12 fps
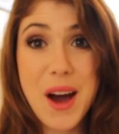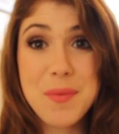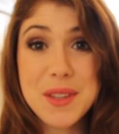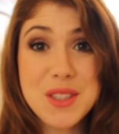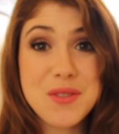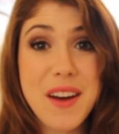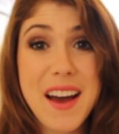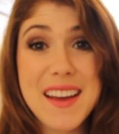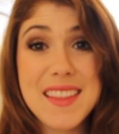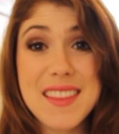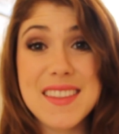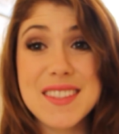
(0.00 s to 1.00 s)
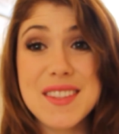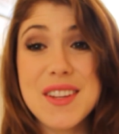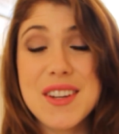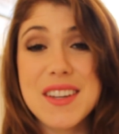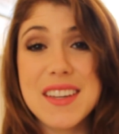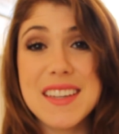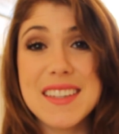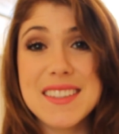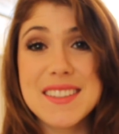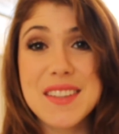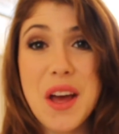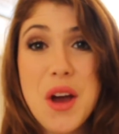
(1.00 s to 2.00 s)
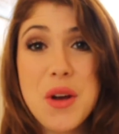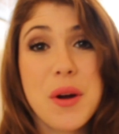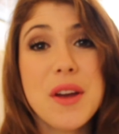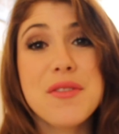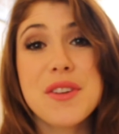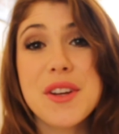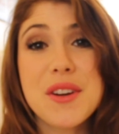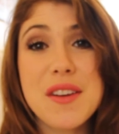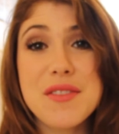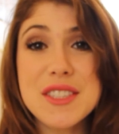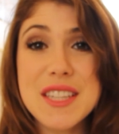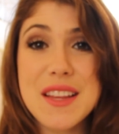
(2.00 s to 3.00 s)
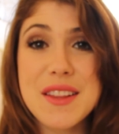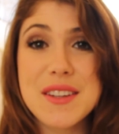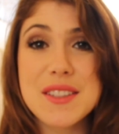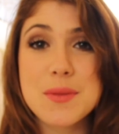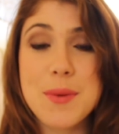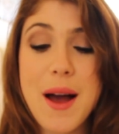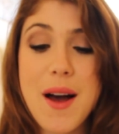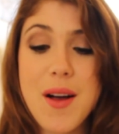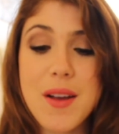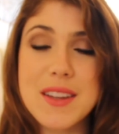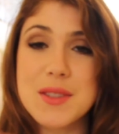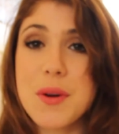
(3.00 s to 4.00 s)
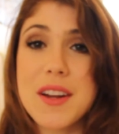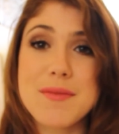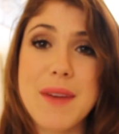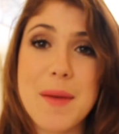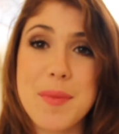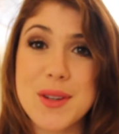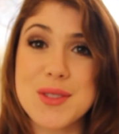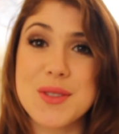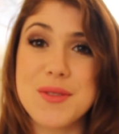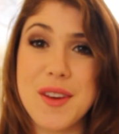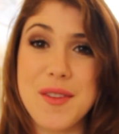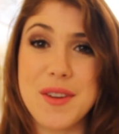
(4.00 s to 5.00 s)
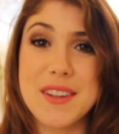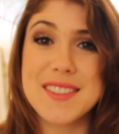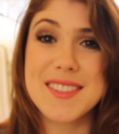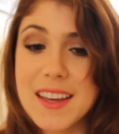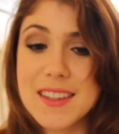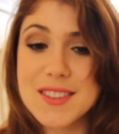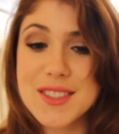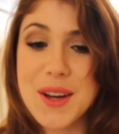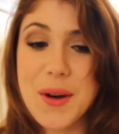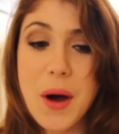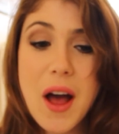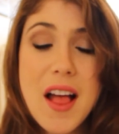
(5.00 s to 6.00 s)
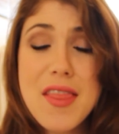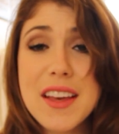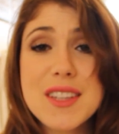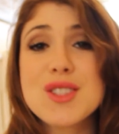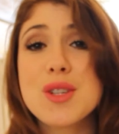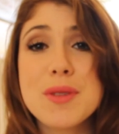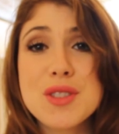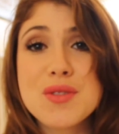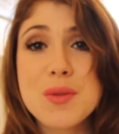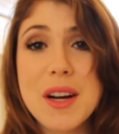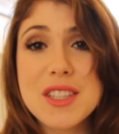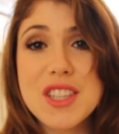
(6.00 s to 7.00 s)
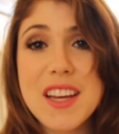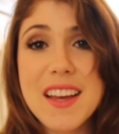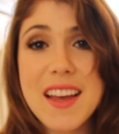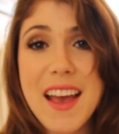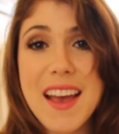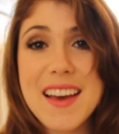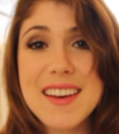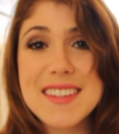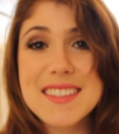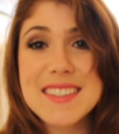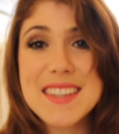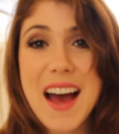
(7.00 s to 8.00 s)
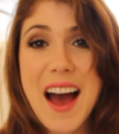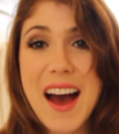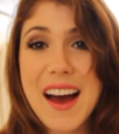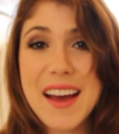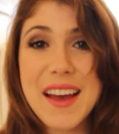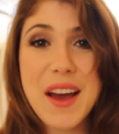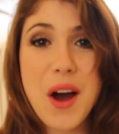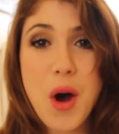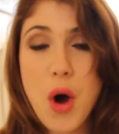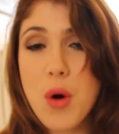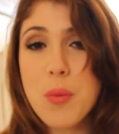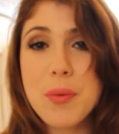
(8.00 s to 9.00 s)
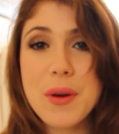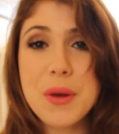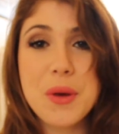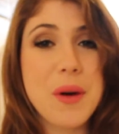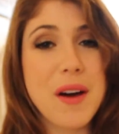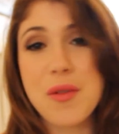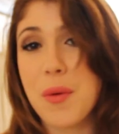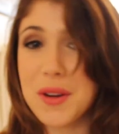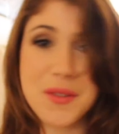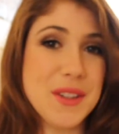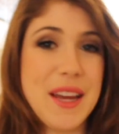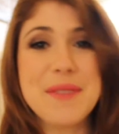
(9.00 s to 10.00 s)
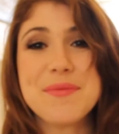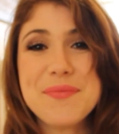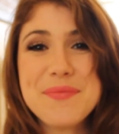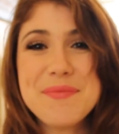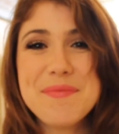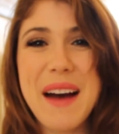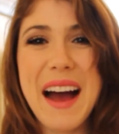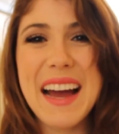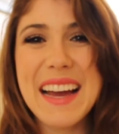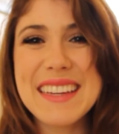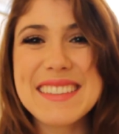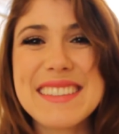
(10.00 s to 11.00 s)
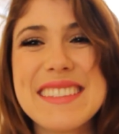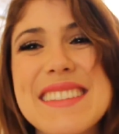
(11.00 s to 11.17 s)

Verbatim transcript: I hope that you find that this look is great for your everyday look as well. It's one of my personal favorites. And so thanks so much for watching, and I hope you have a wonderful day. Bye!